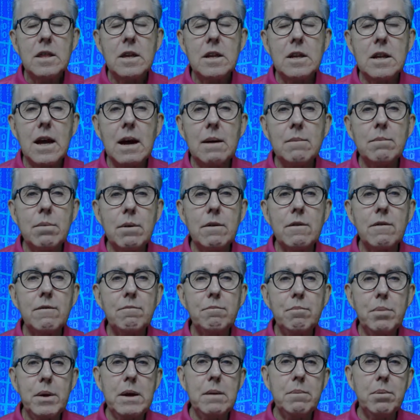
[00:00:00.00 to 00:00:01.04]
The number
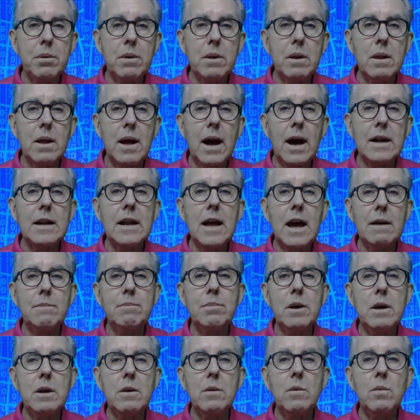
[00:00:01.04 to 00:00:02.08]
of people
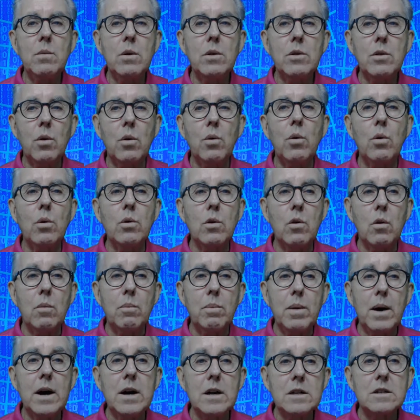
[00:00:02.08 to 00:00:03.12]
unhappy with all
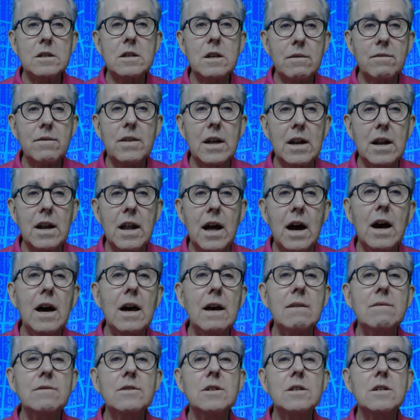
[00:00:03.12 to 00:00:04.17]
or parts of their
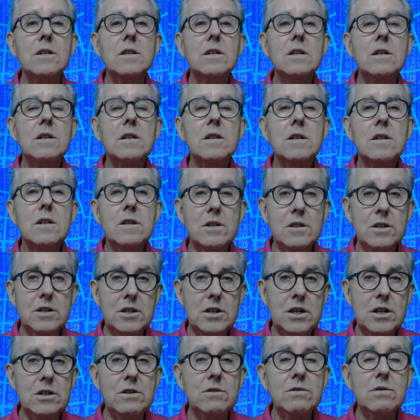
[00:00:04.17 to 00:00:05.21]
lives
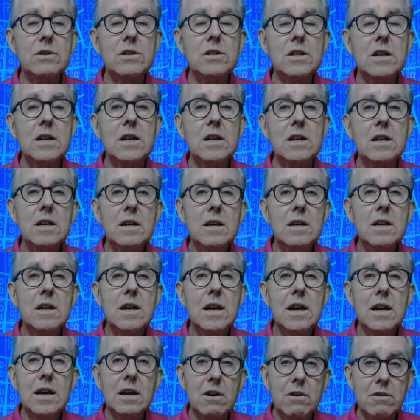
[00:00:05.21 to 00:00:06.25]
continuously
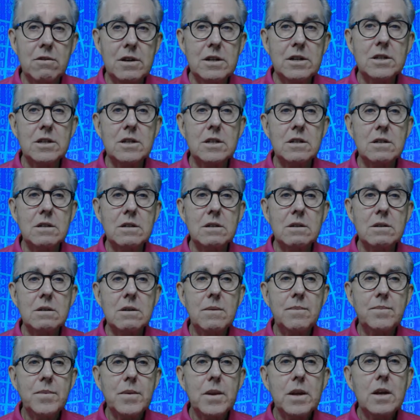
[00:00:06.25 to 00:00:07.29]
increases.
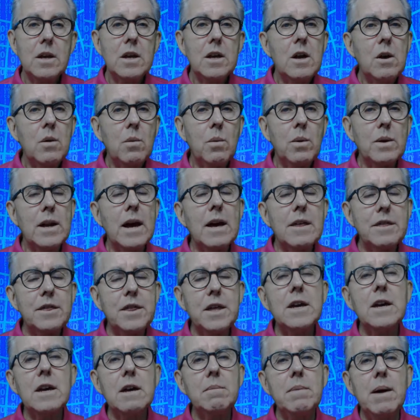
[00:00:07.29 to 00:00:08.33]
When I
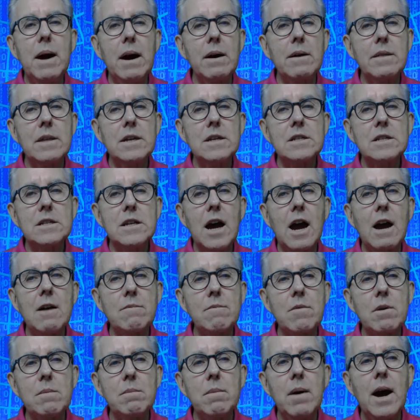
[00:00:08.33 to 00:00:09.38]
think about this,
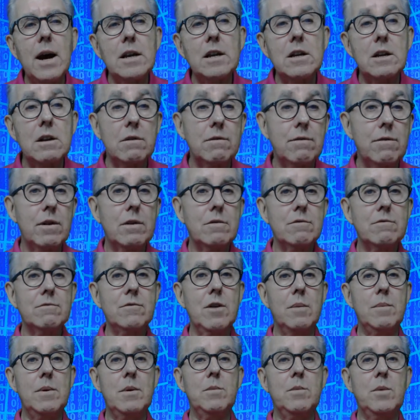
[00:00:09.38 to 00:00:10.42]
I'm reminded of
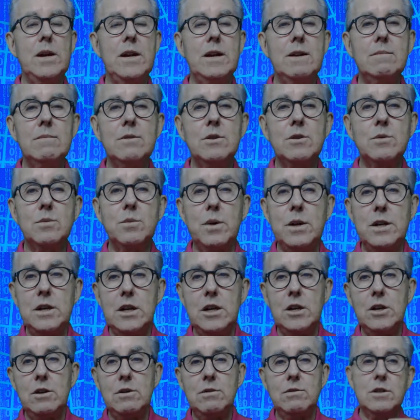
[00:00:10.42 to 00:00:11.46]
Robin Williams,
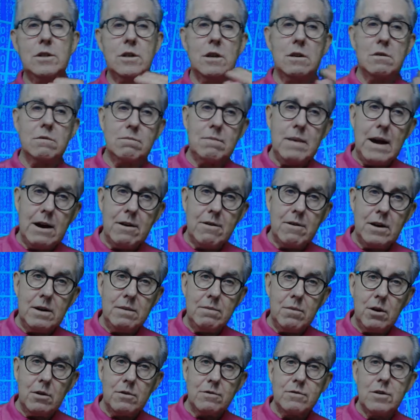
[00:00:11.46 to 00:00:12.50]
Whitney Houston,
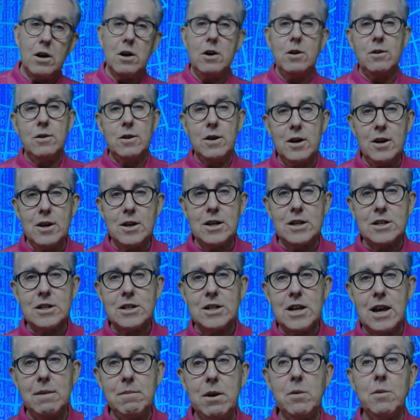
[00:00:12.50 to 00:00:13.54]
Marilyn Monroe,
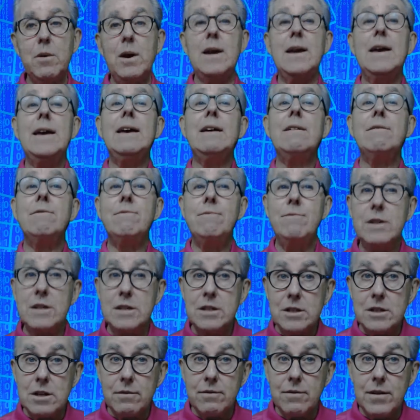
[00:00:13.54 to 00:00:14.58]
Ernest Hemingway,
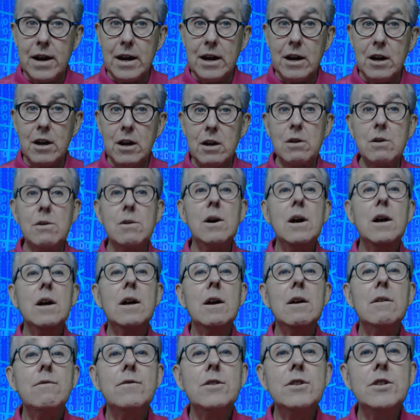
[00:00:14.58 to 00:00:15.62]
Vincent van Gogh,
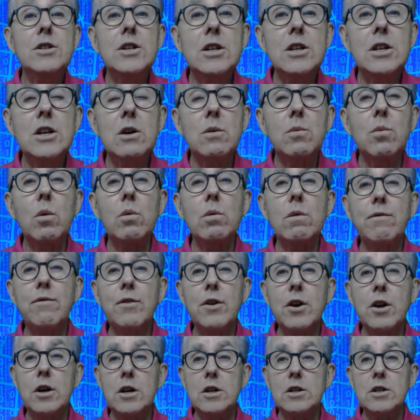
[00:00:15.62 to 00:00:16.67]
Virginia
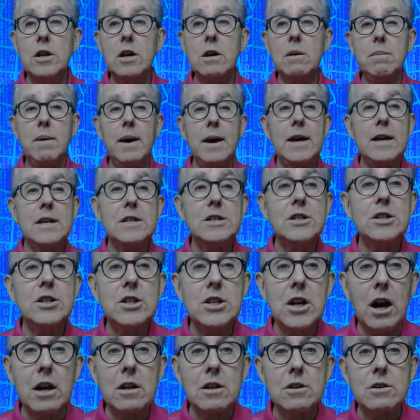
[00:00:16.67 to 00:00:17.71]
Woolf, Kurt Cobain,
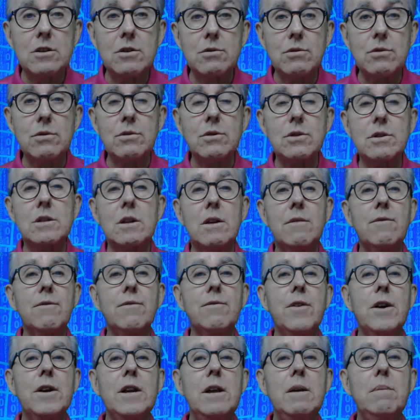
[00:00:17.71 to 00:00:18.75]
Charlotte Dawson and
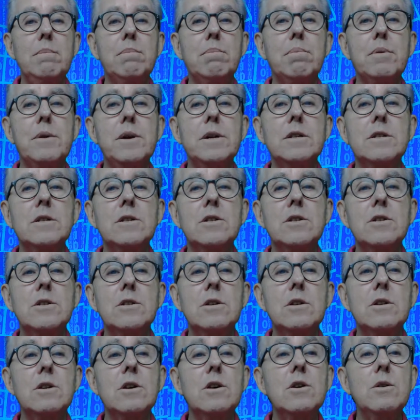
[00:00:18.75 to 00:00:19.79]
Freddie
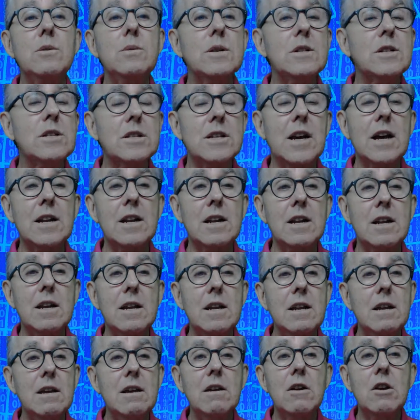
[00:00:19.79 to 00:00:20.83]
Prinze, who were
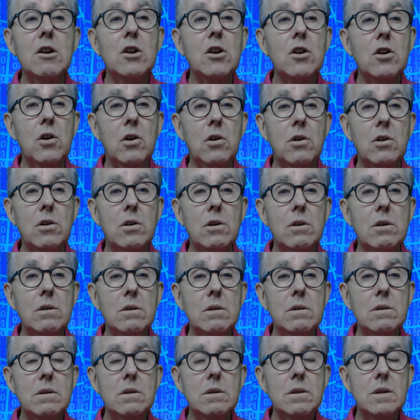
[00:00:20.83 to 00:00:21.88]
suddenly gone.
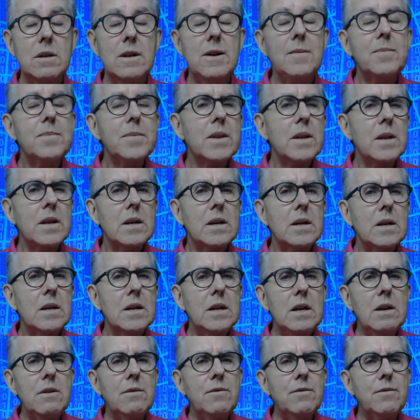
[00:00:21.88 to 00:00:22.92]

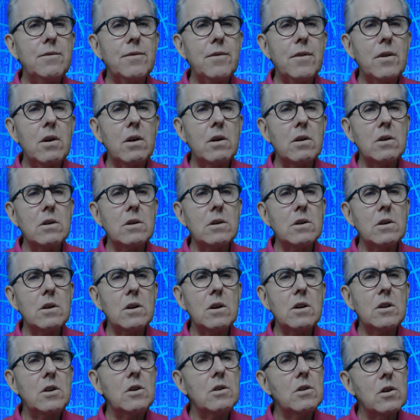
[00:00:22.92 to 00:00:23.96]
If
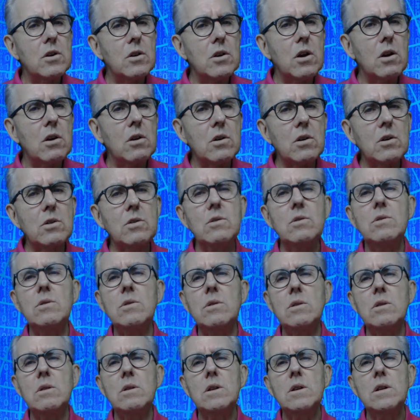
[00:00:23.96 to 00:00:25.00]
you look on
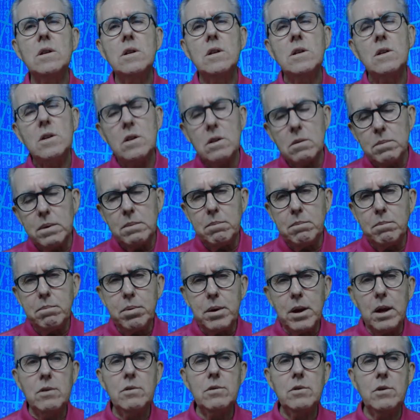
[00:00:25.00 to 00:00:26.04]
Google, you'll be
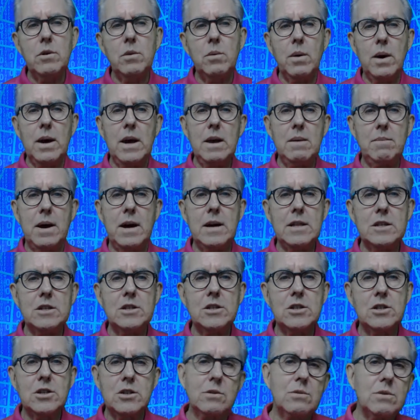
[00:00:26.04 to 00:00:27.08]
blown away by the
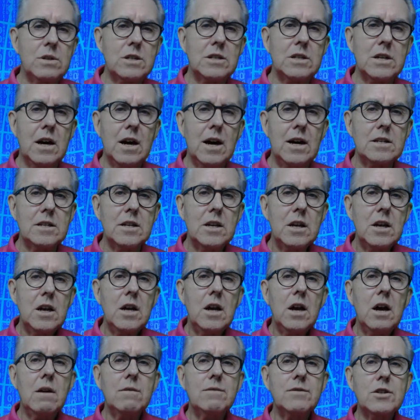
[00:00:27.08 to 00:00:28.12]
suicides
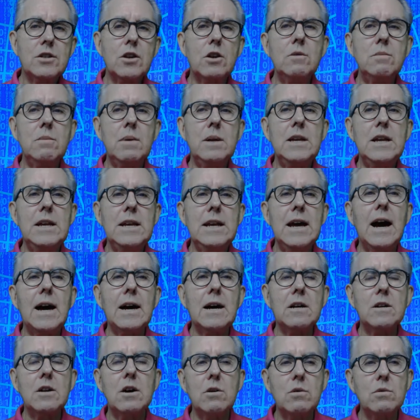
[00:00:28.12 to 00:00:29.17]
of so many
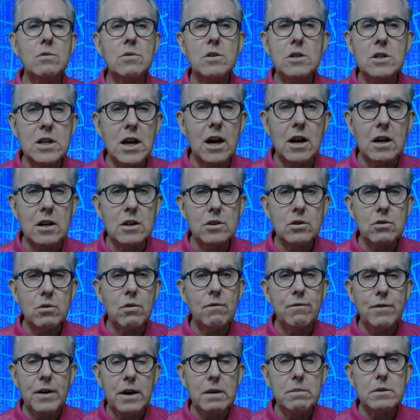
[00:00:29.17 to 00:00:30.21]
young and old stars
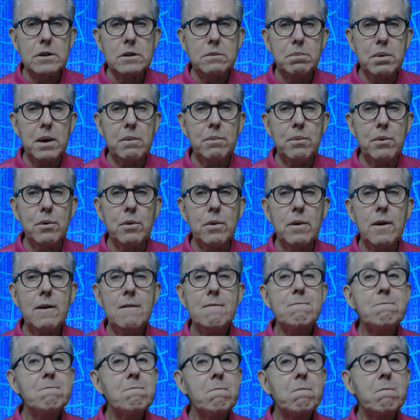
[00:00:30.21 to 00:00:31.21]
or famous people.